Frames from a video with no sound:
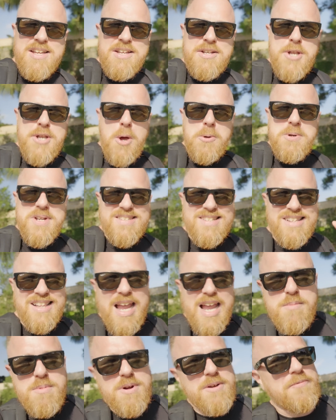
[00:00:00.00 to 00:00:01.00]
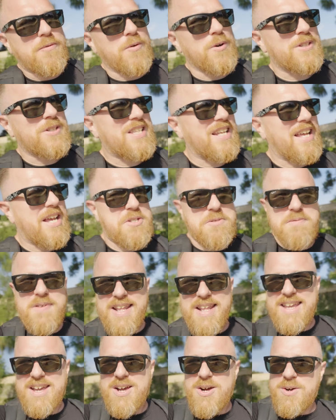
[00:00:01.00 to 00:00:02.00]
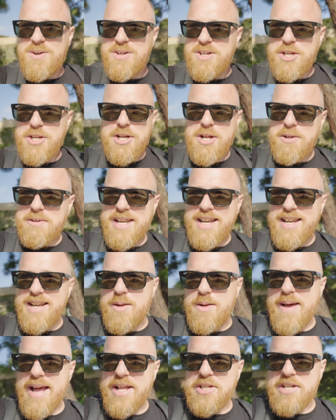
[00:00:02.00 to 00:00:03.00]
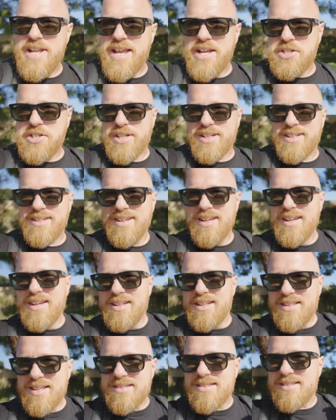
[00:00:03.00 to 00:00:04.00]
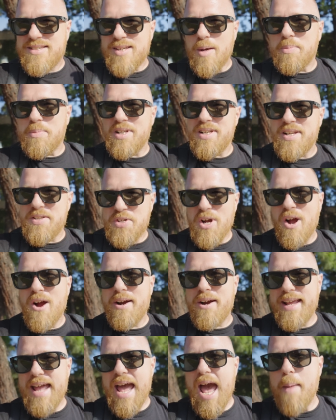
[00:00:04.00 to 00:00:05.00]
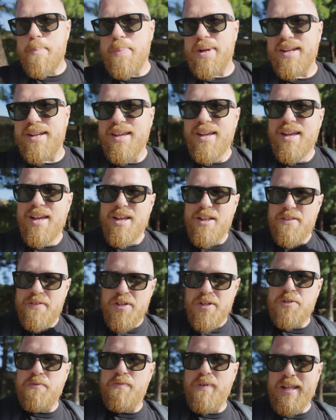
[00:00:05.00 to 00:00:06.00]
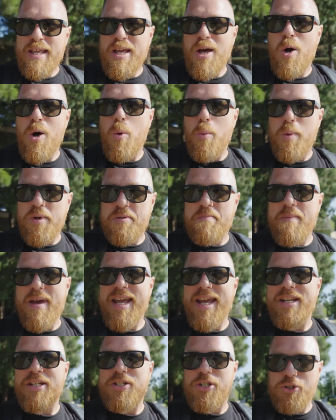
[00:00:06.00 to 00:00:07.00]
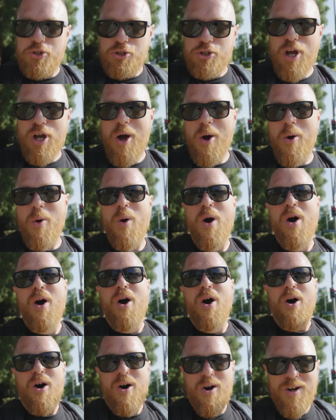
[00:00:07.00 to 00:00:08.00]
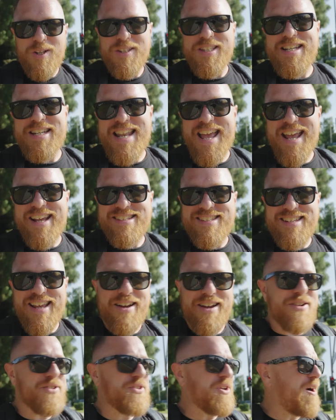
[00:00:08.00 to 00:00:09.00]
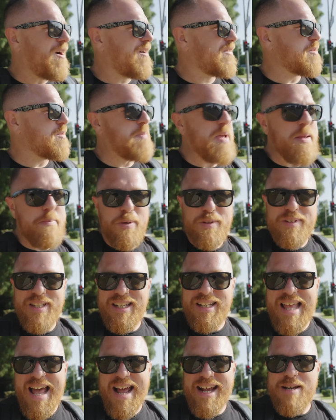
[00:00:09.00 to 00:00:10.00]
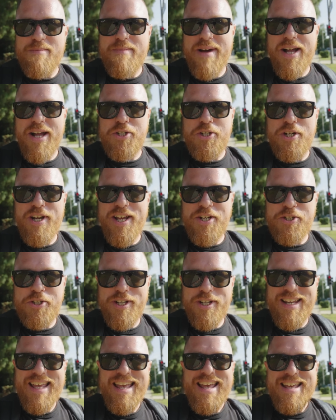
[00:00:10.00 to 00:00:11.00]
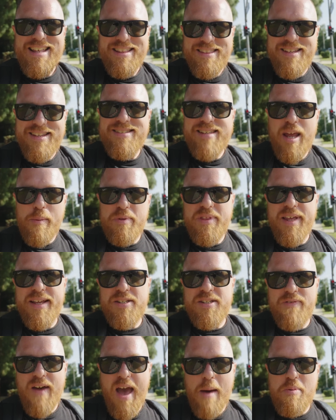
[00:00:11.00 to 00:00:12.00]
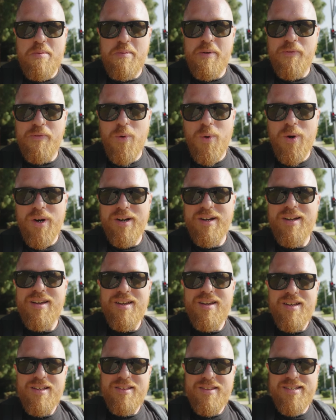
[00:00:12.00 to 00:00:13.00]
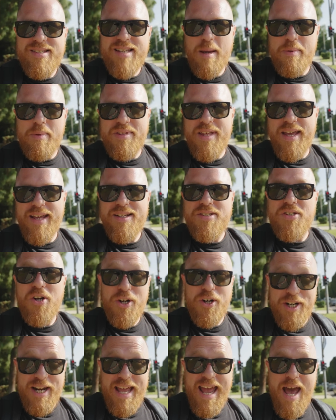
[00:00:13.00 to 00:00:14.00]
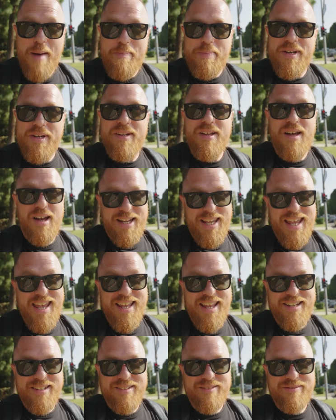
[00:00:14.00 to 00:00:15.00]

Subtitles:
no disclaimer for today's video. You don't need an imagination. This is something that's already happened. This video was made to show all the naysayers, all the people that lack imagination. These type of things have happened before. These type of things are going to happen again.